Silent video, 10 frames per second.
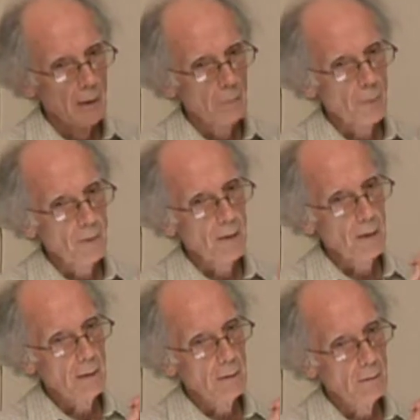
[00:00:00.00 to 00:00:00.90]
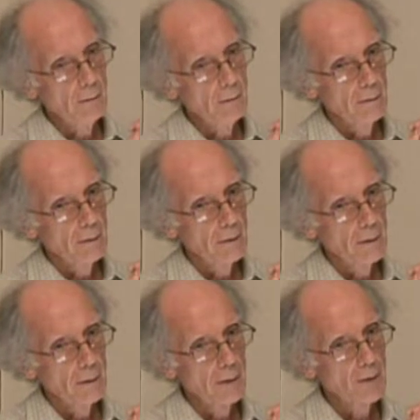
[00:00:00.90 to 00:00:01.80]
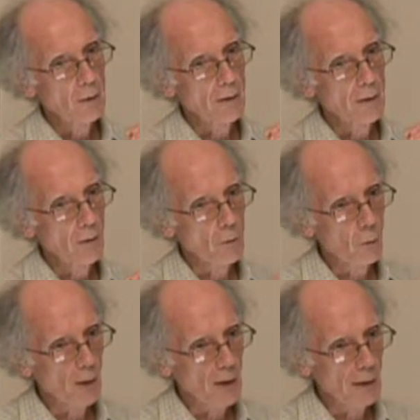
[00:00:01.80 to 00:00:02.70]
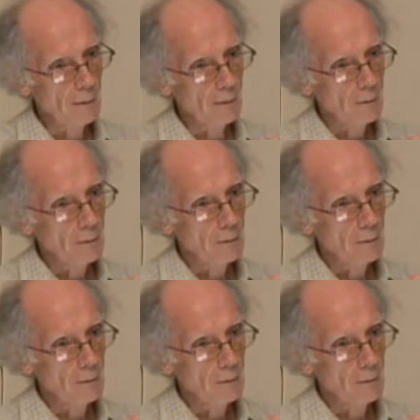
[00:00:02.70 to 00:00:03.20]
But so that on the one hand,